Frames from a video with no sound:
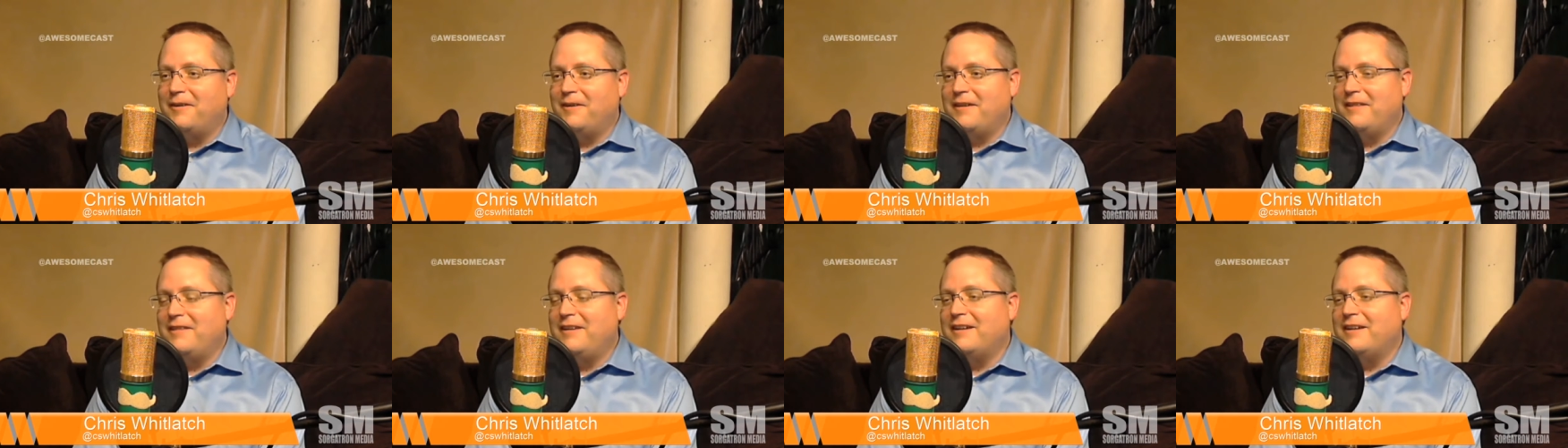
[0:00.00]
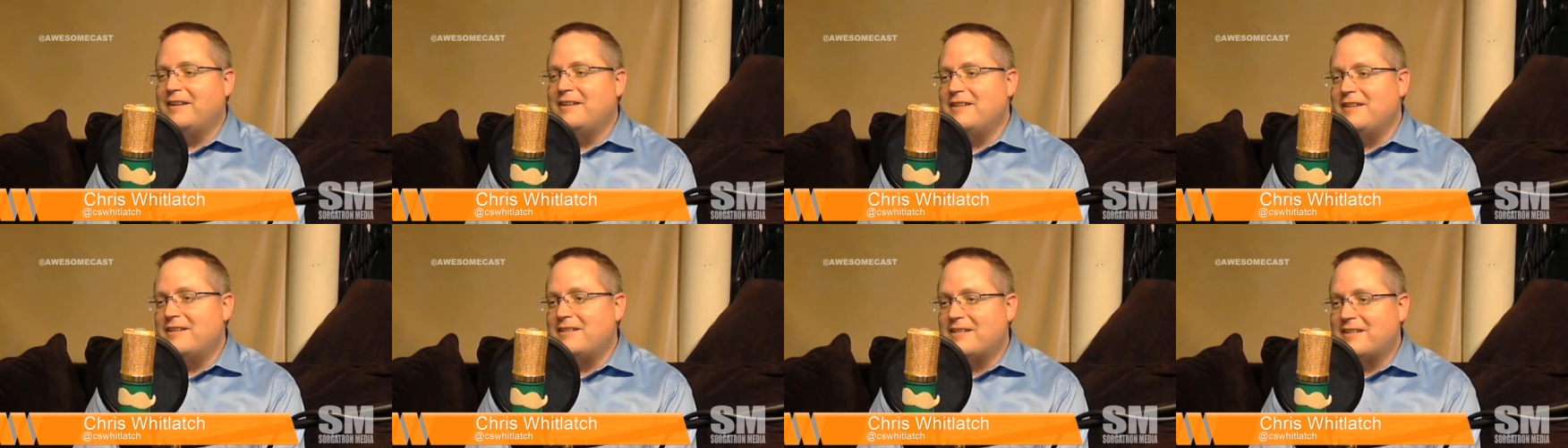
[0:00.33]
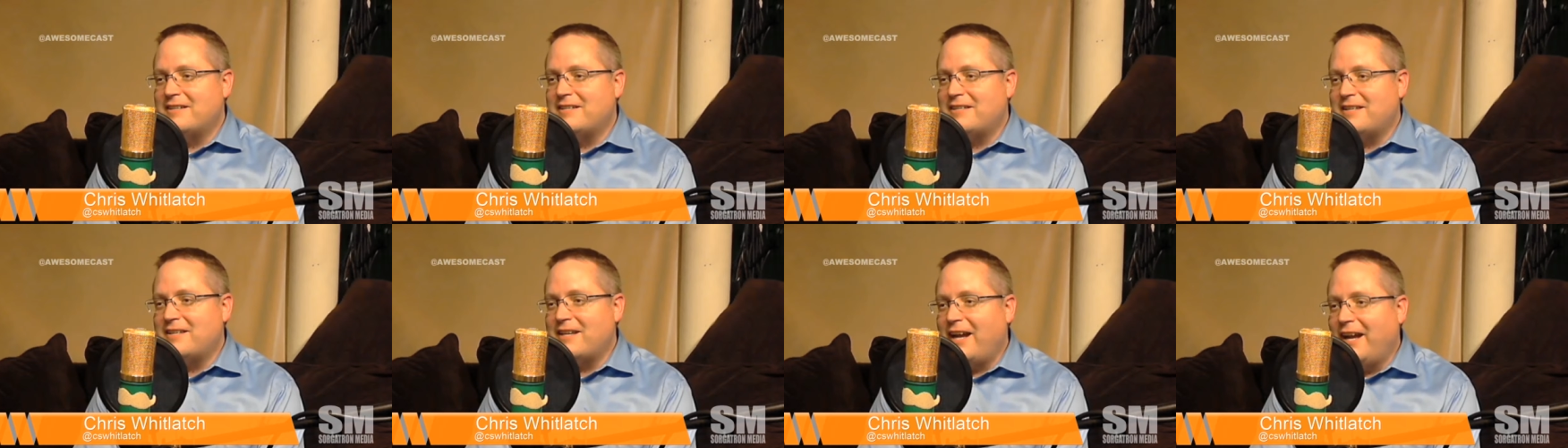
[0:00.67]
there's a
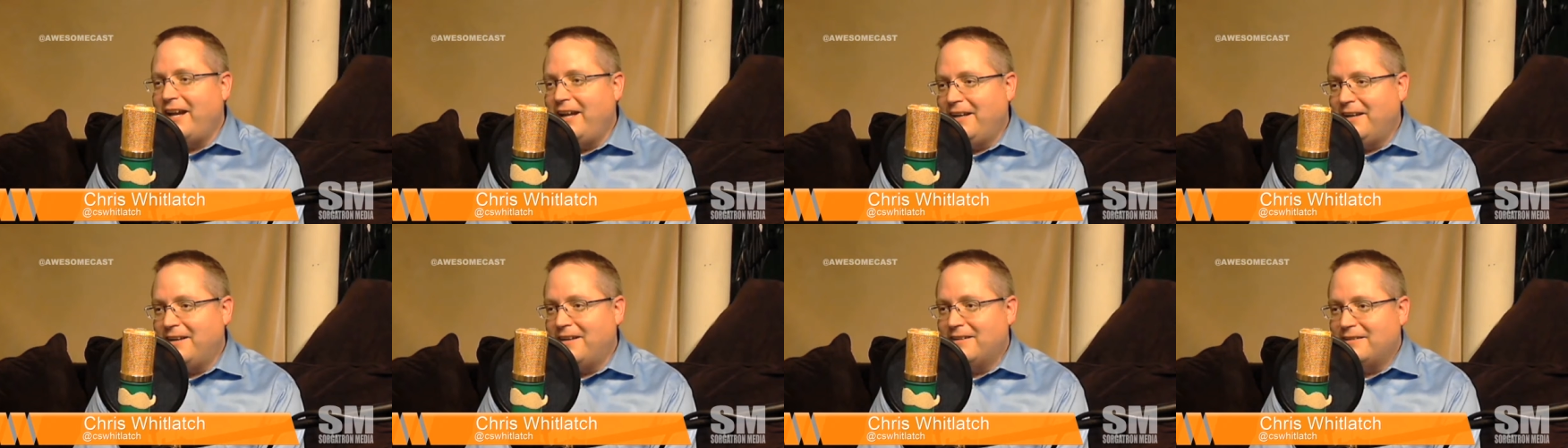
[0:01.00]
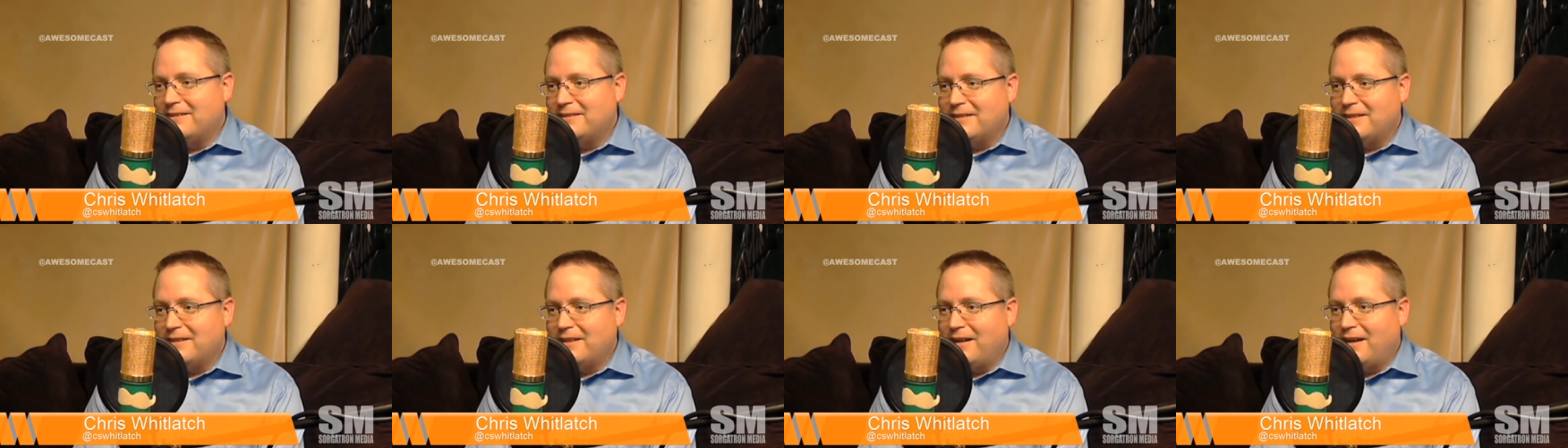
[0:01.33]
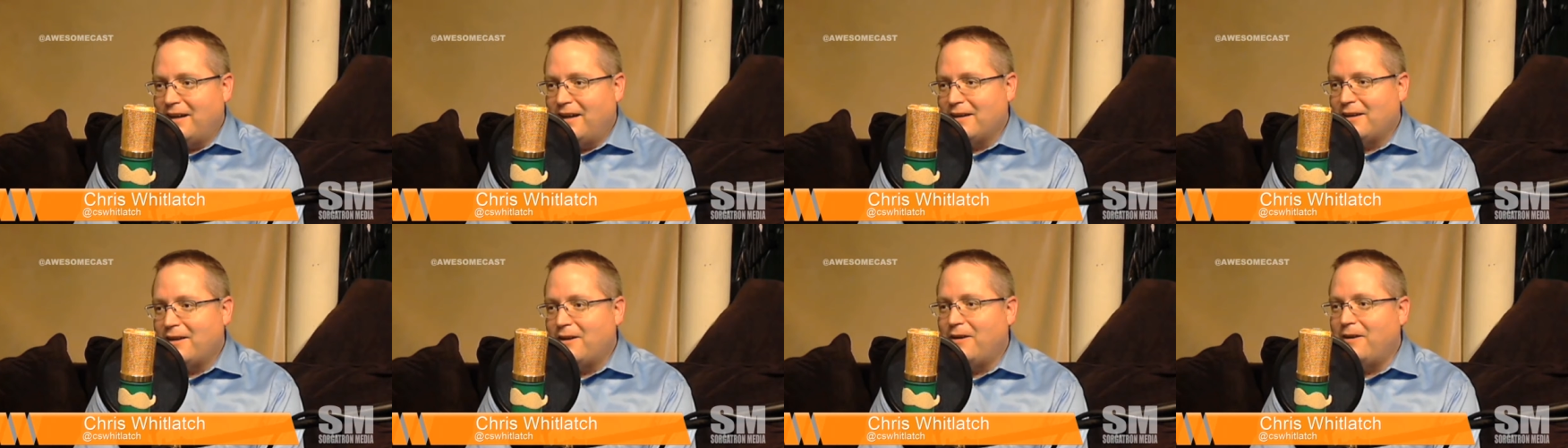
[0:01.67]
site
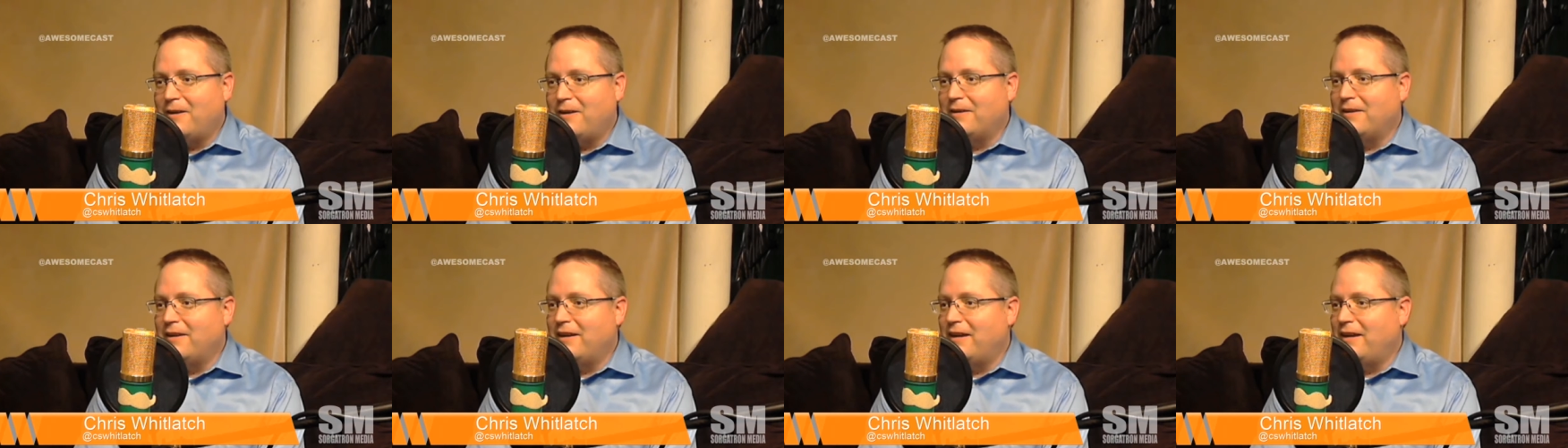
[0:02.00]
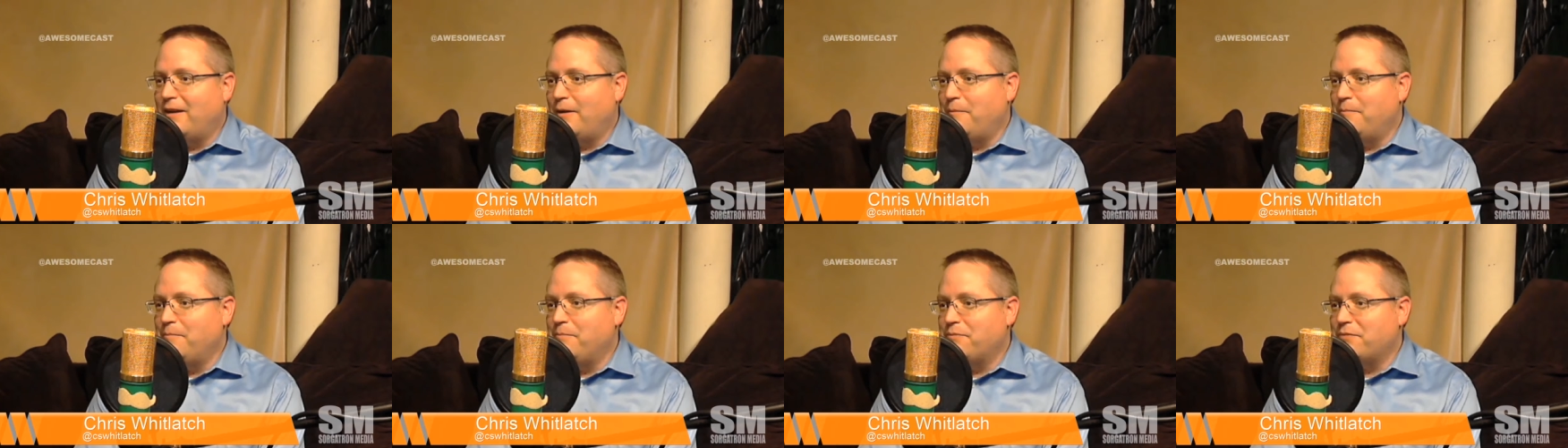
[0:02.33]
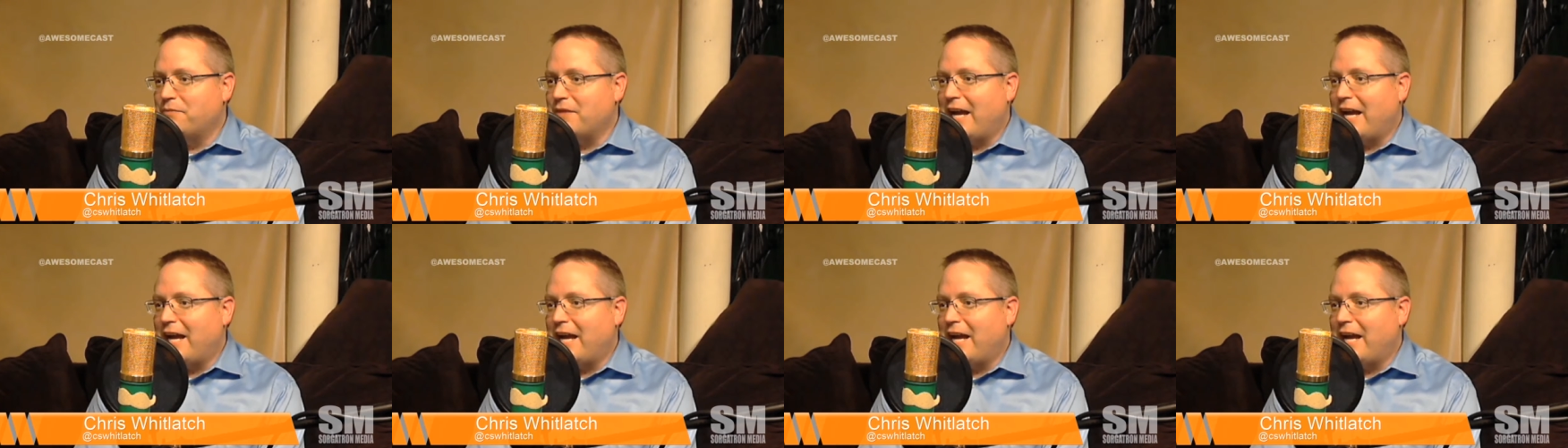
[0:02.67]
called